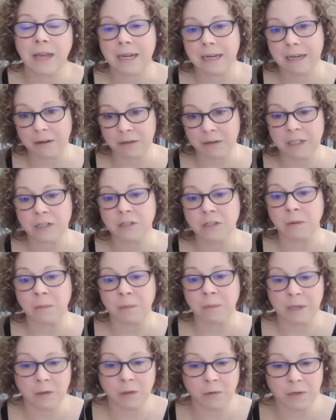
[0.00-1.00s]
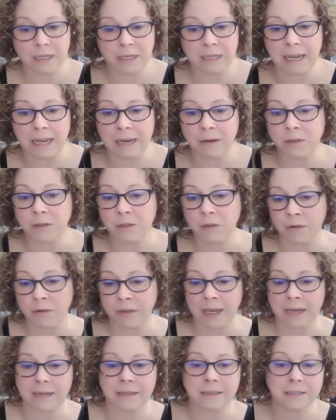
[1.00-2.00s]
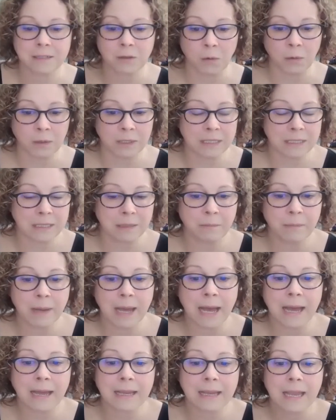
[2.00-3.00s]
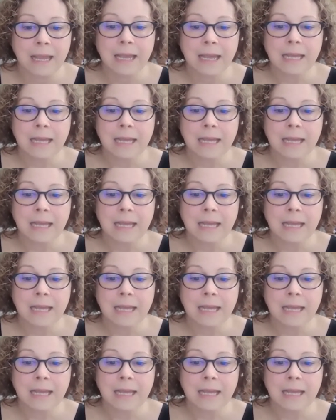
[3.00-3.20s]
that heritage or minority language or that it's holding them back.